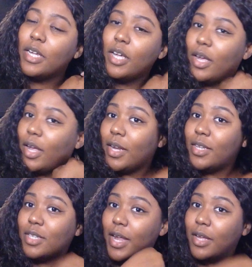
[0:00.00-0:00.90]
and it's
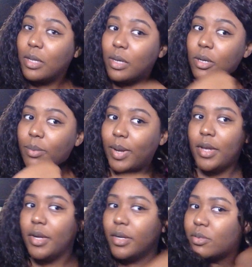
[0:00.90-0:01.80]
tangling up back here,
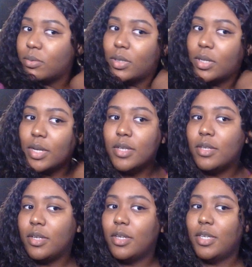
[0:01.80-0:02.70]
it's really easy to
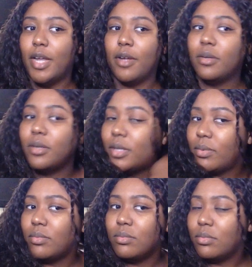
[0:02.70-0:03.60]
detangle. It
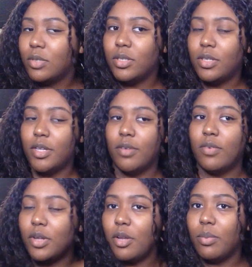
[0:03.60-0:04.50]
doesn't give you any
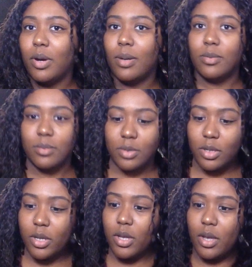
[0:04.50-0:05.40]
problems.
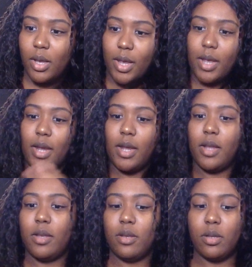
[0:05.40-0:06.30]
And
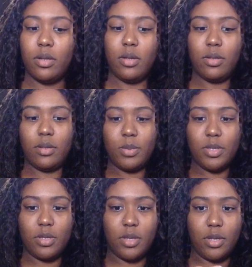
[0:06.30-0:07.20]
let me
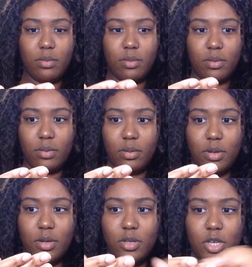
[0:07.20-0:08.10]
see, any
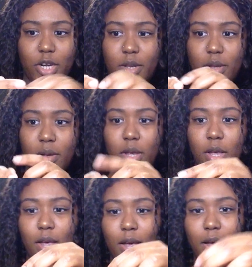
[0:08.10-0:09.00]
shedding.
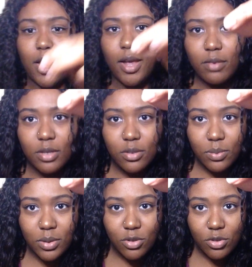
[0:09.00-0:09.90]
I have this one
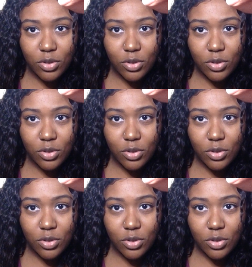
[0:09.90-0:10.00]
string